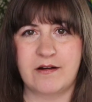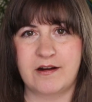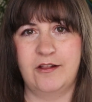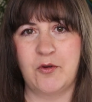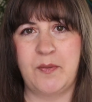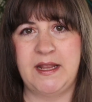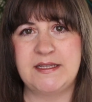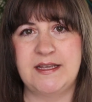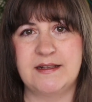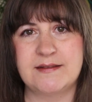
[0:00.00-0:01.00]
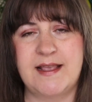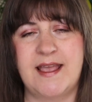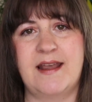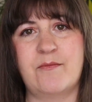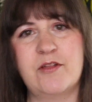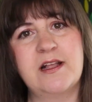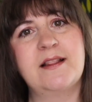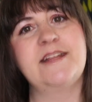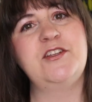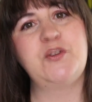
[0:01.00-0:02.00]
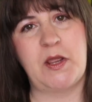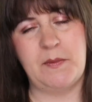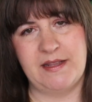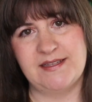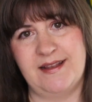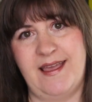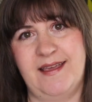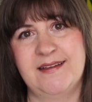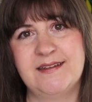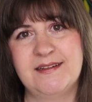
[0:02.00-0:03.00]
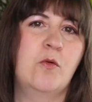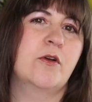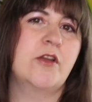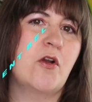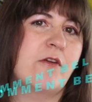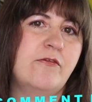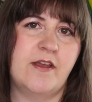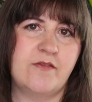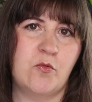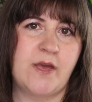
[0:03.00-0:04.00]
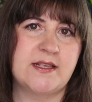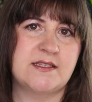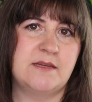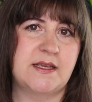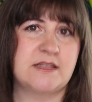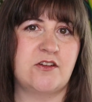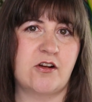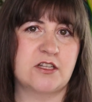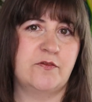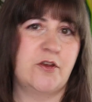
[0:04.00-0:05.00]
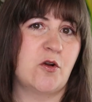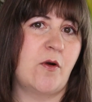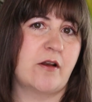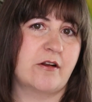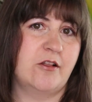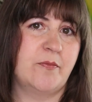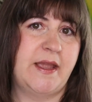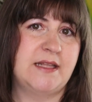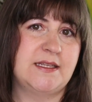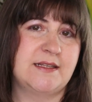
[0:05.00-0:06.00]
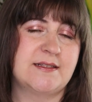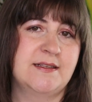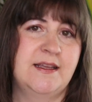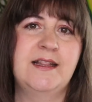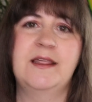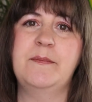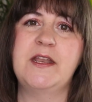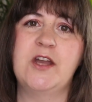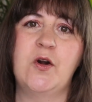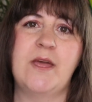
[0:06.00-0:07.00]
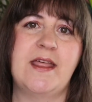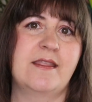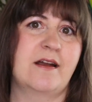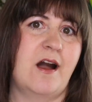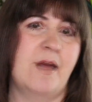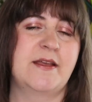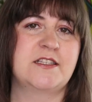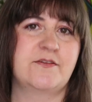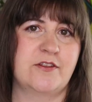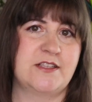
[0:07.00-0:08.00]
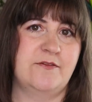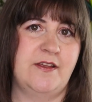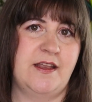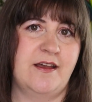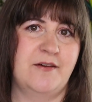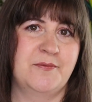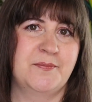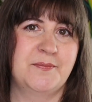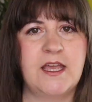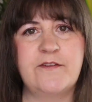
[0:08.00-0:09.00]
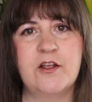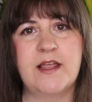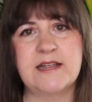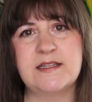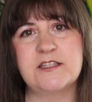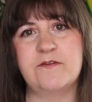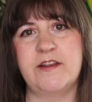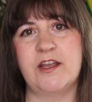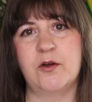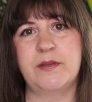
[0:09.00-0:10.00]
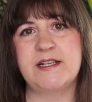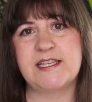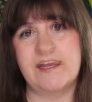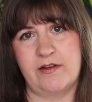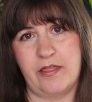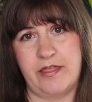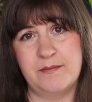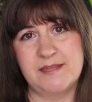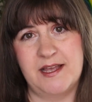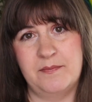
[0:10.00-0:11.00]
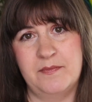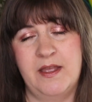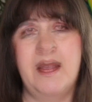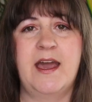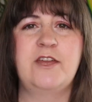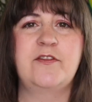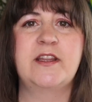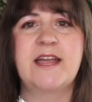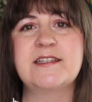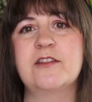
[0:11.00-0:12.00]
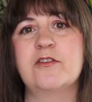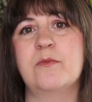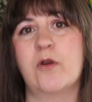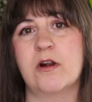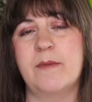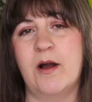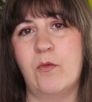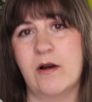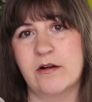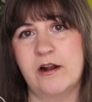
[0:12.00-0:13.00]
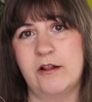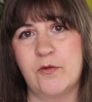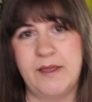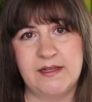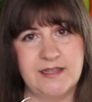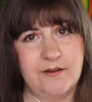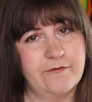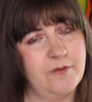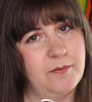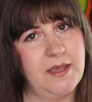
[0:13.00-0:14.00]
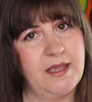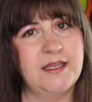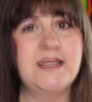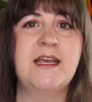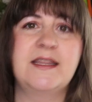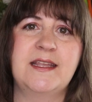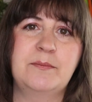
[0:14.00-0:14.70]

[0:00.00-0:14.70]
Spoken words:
your watercolor paintings, and I'm really glad you joined me today. What are your favorite ways to mix darks for your watercolor paintings? Let me know in the comments for this video. If you liked this video, please give it a thumbs up, and if you'd like to learn more about watercolor painting from me,